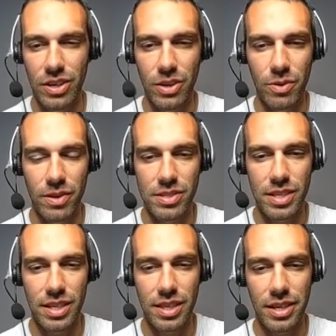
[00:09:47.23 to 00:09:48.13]
I don't know what
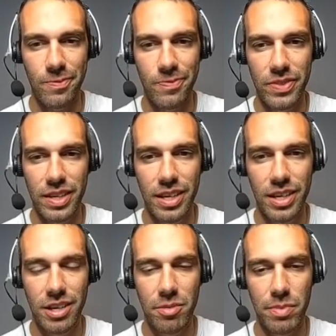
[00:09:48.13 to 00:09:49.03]
I was thinking there.
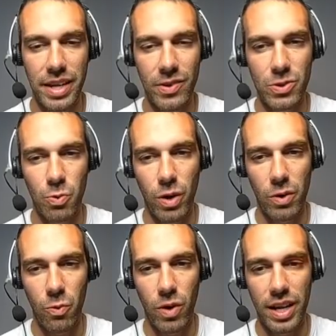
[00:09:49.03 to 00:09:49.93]
But now it's
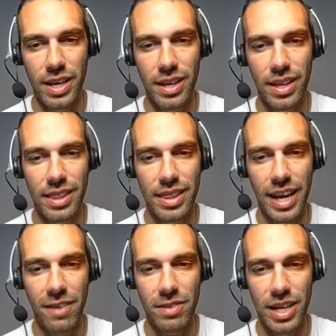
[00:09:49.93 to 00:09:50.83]
1-1.
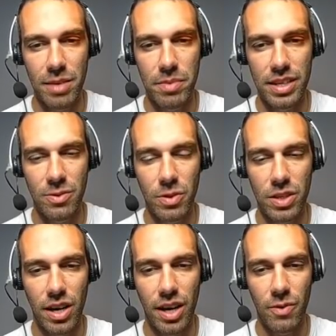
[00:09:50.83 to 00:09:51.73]
They have
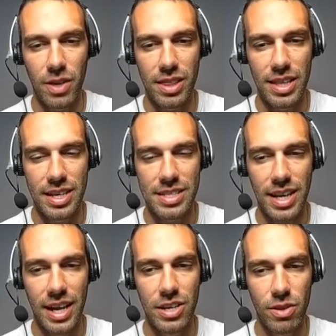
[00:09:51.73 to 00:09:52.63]
alignment with
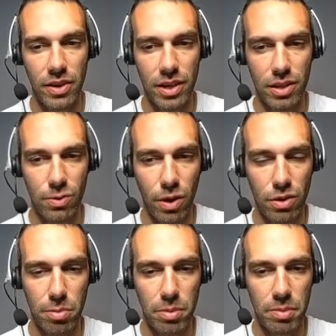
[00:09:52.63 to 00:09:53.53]
this. I knew they were going to
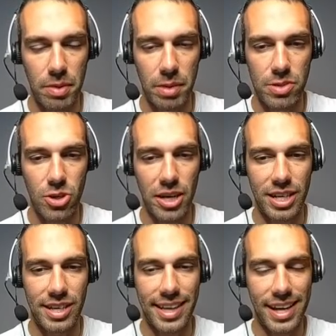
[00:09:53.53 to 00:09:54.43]
throw the Bubble Beam
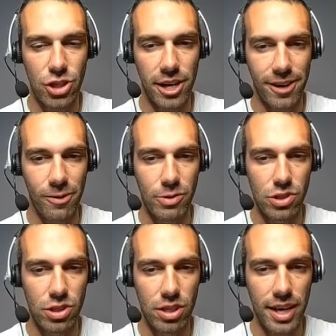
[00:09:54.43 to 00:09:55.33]
so I can catch here,
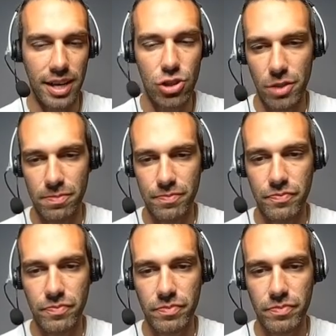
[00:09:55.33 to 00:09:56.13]
which is a good catch.